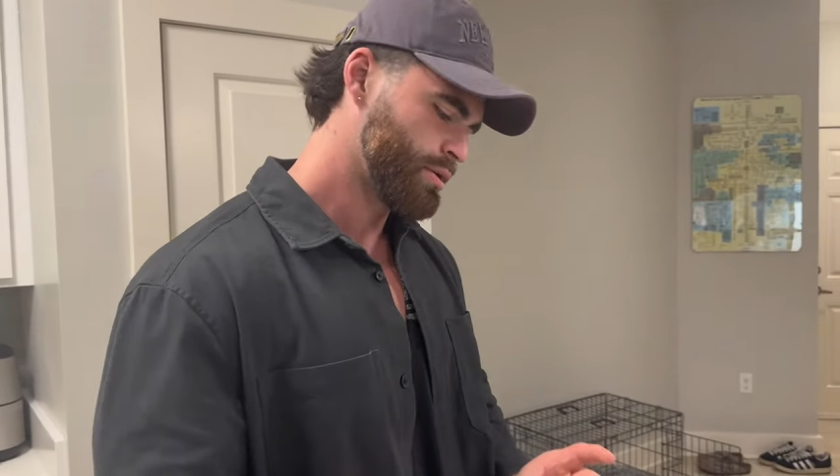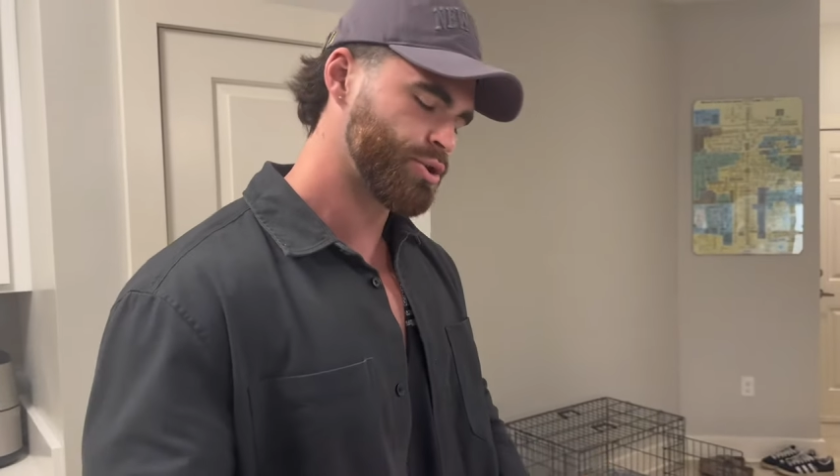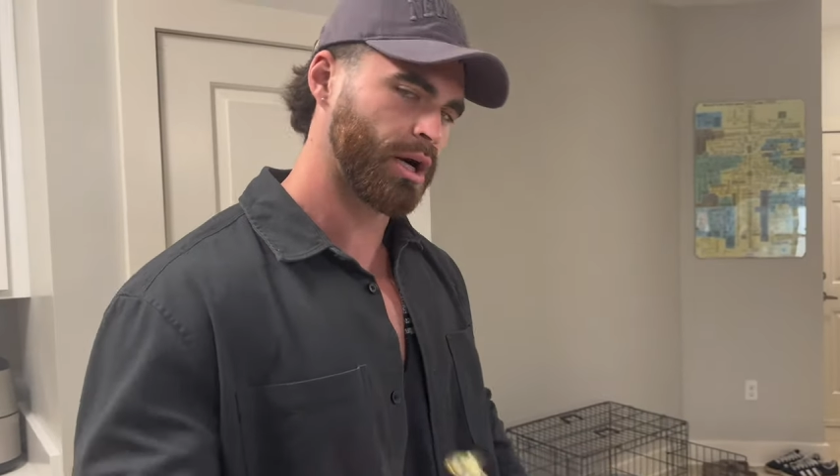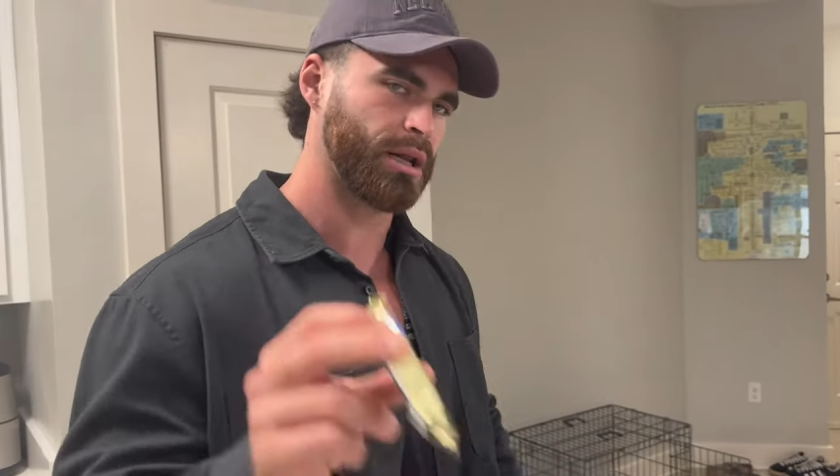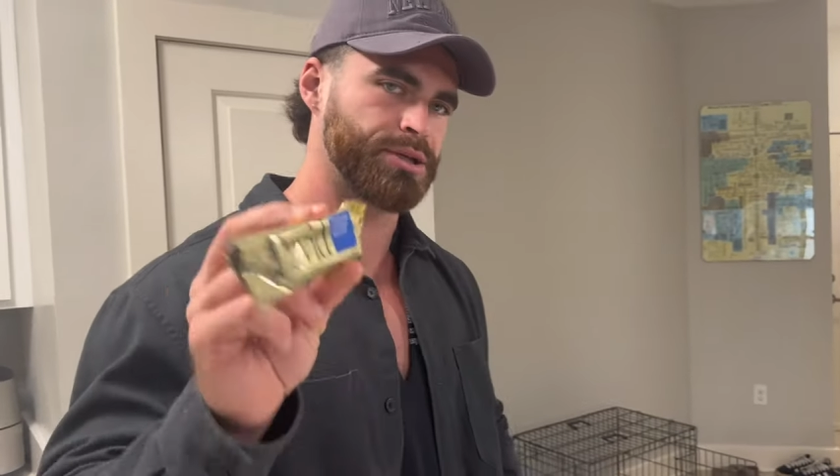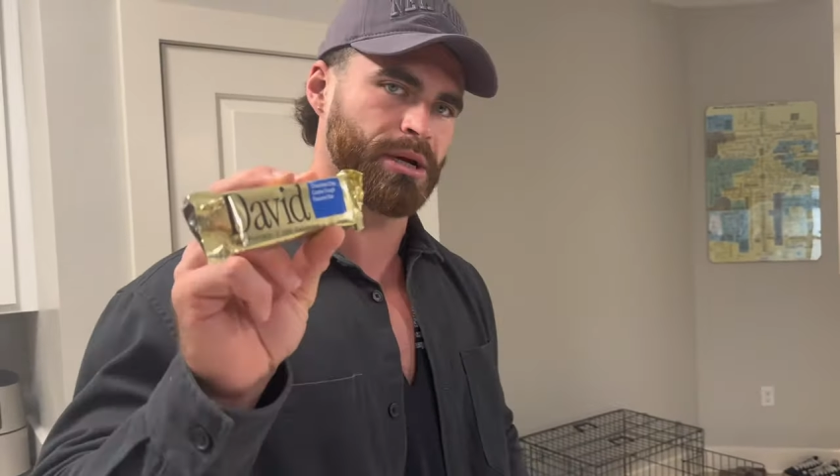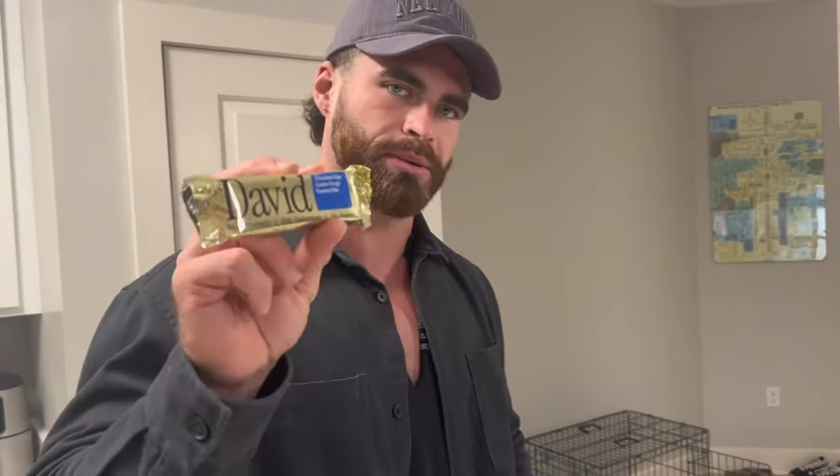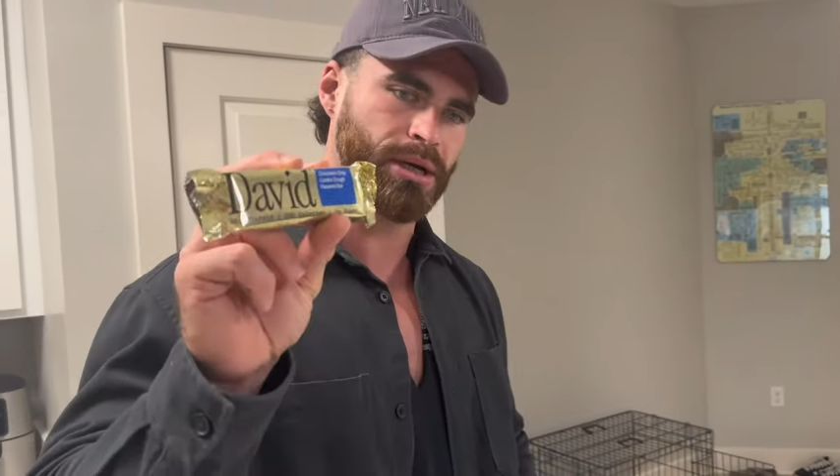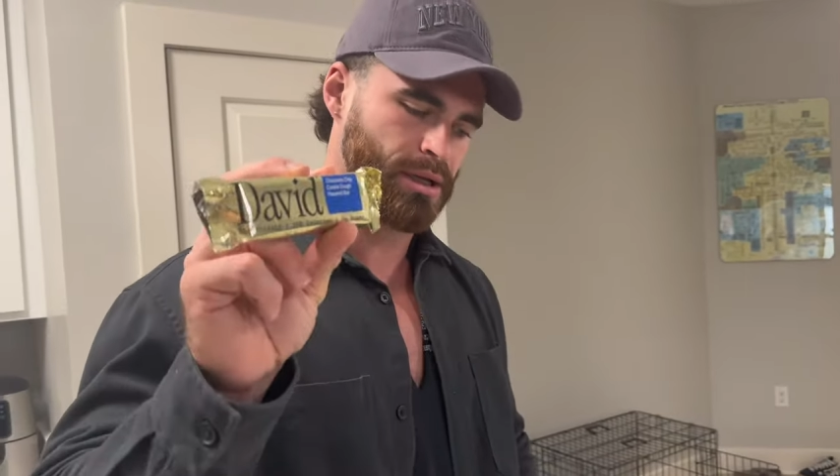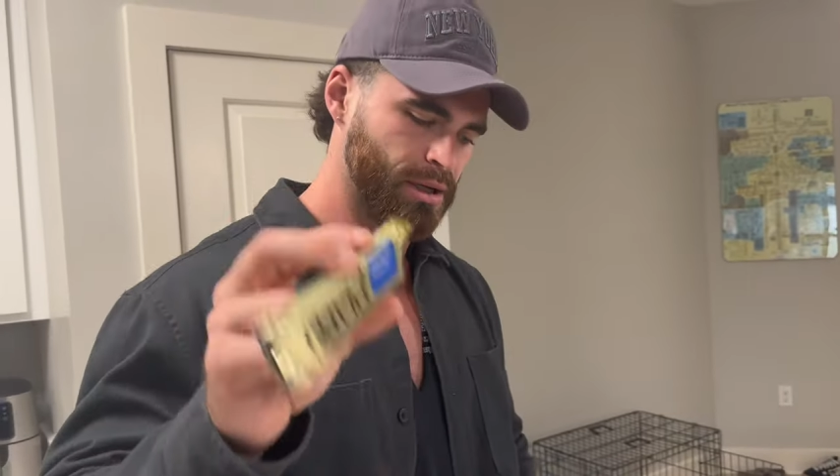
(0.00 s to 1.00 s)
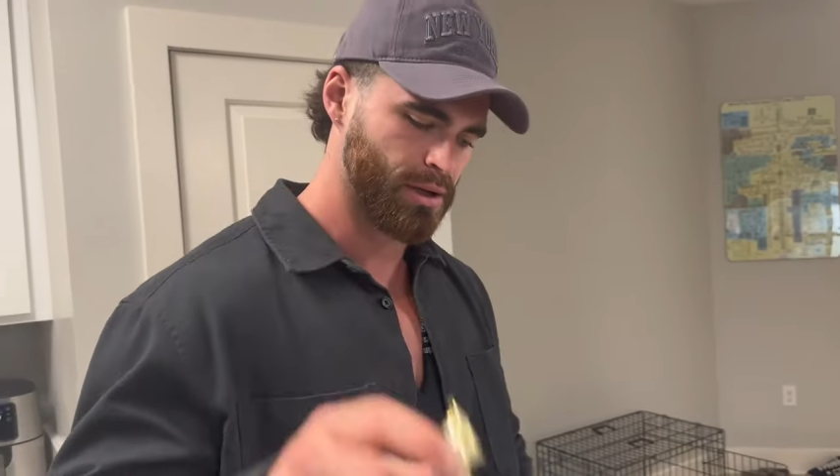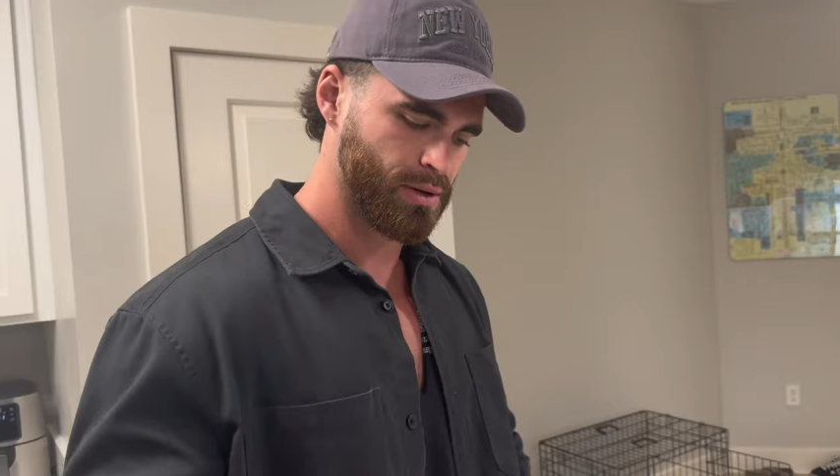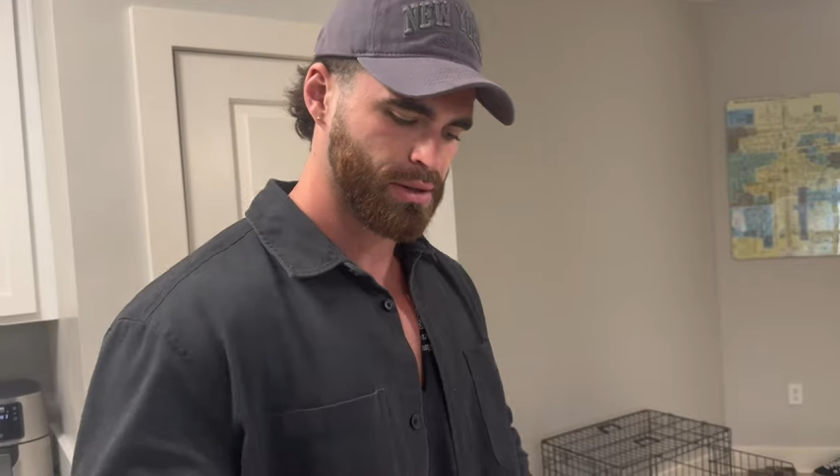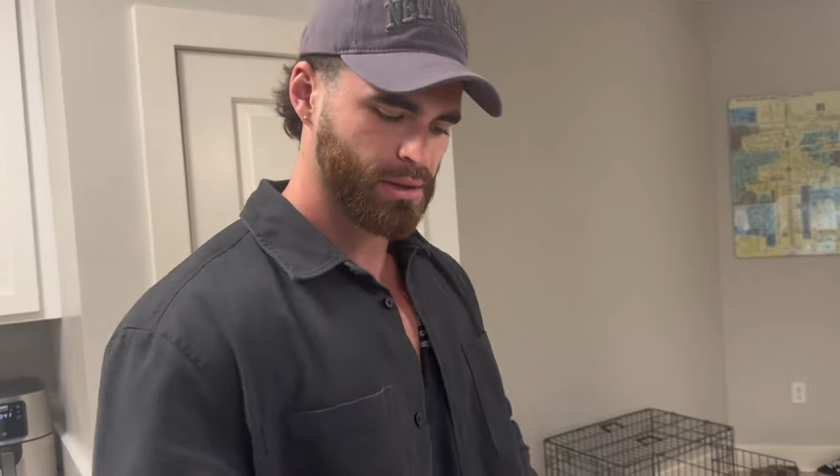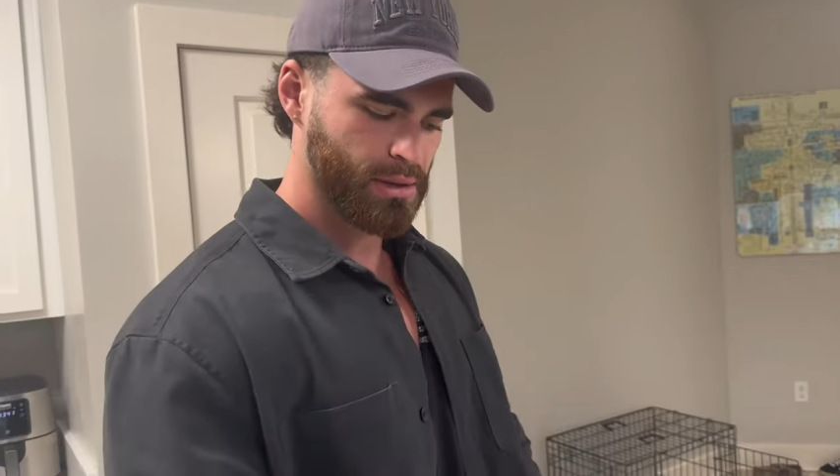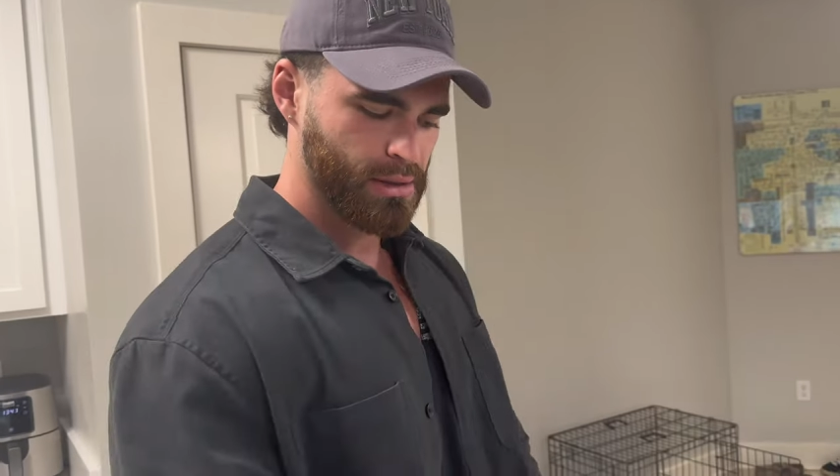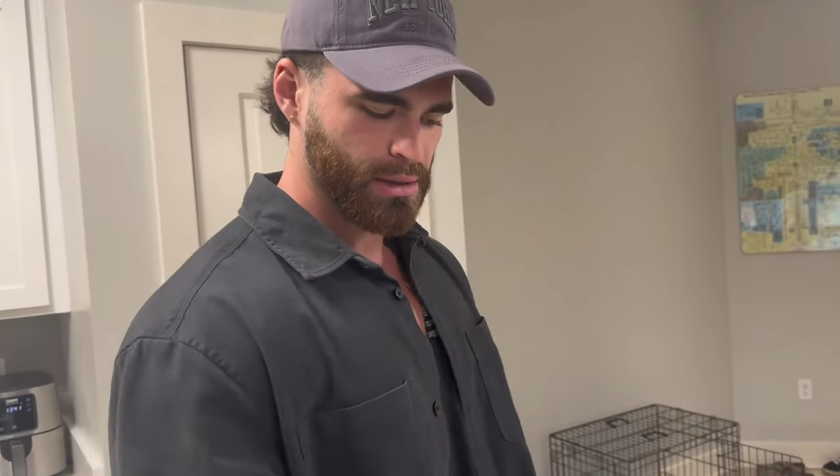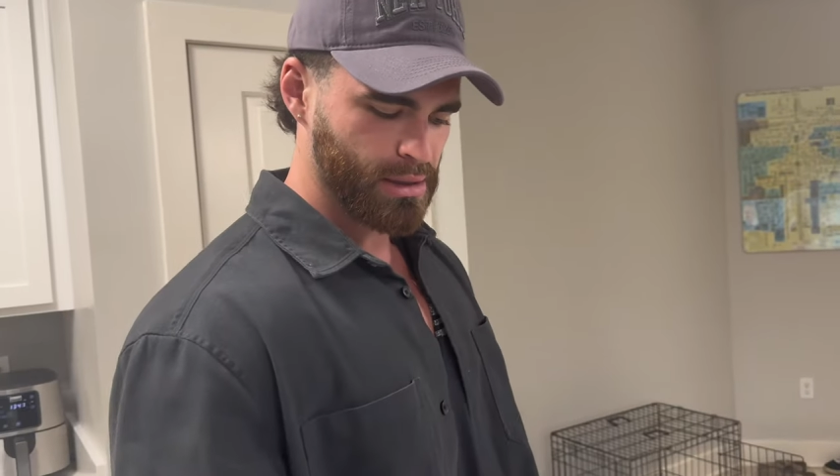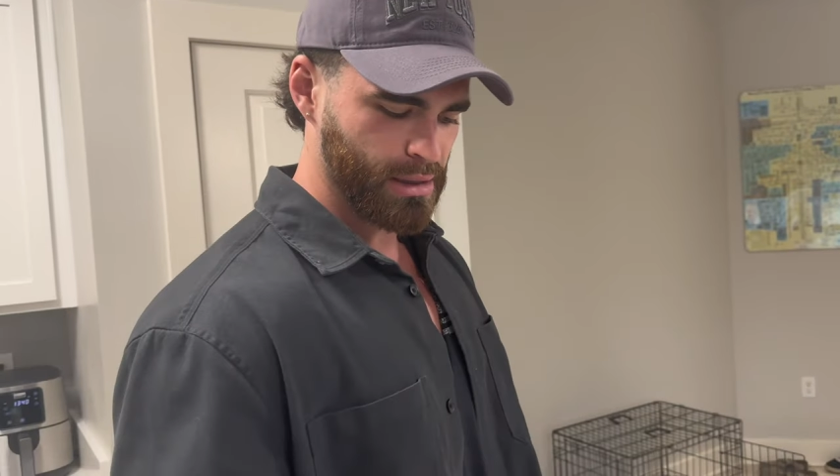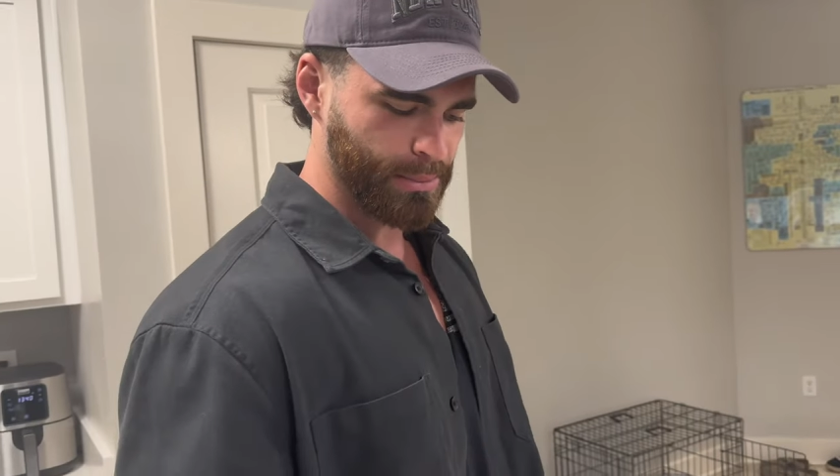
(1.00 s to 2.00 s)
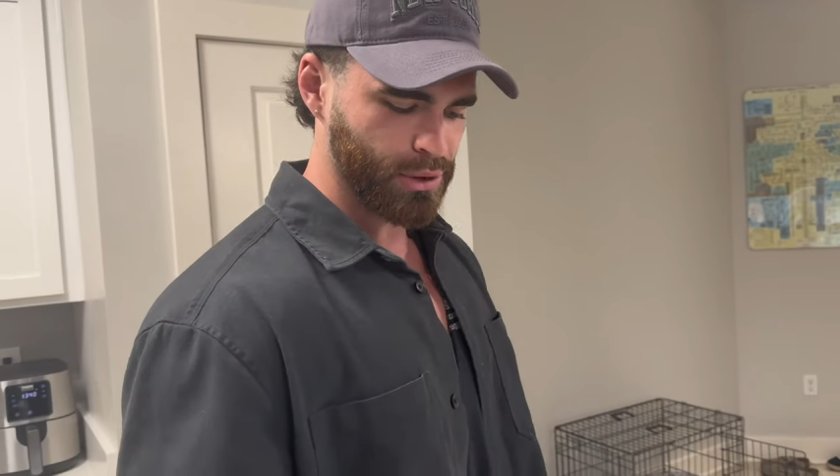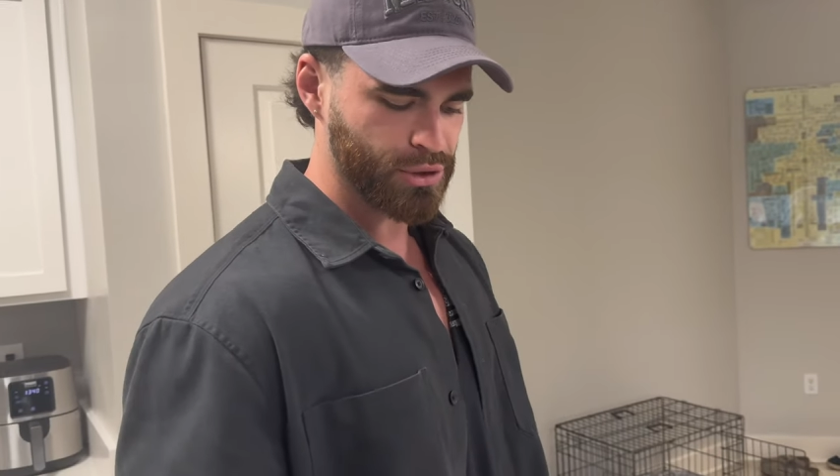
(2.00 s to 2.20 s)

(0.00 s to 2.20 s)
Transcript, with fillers: chocolate chip cookie dough. I'm gonna